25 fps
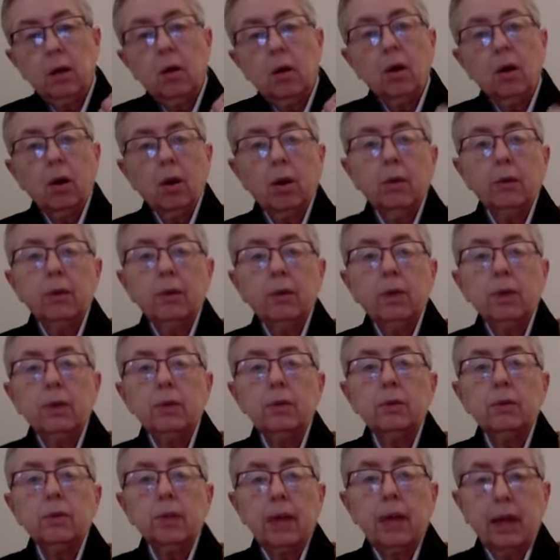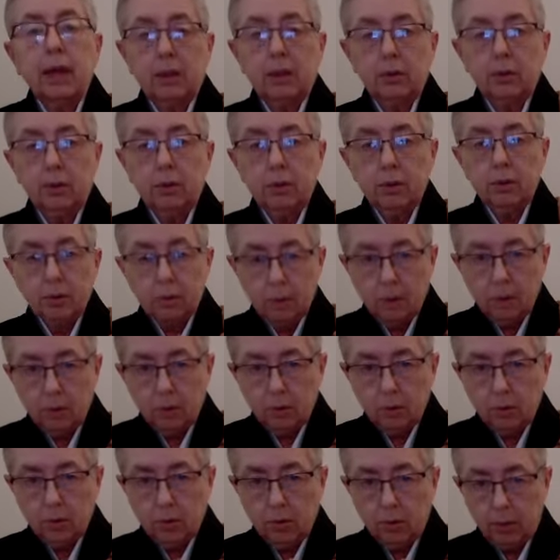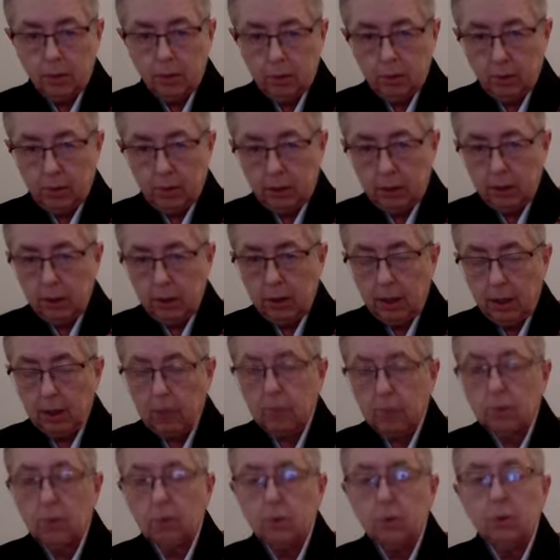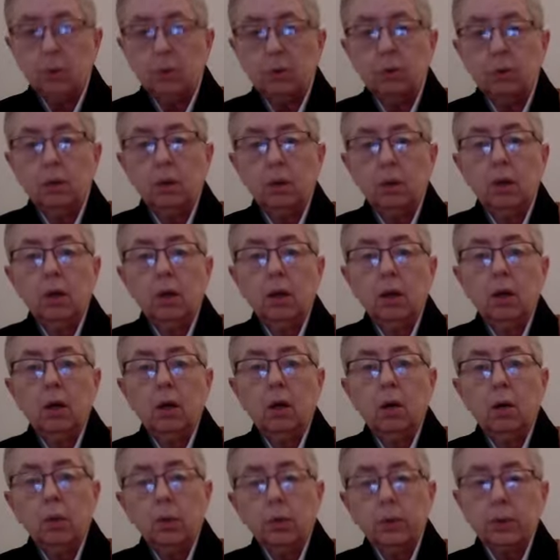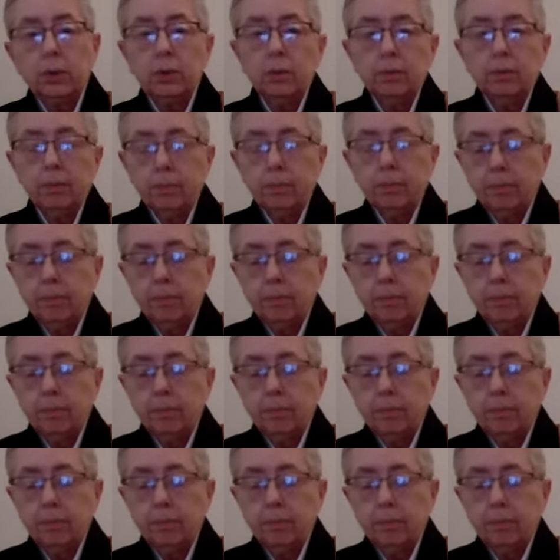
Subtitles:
are these actions, internal and external, wholesome?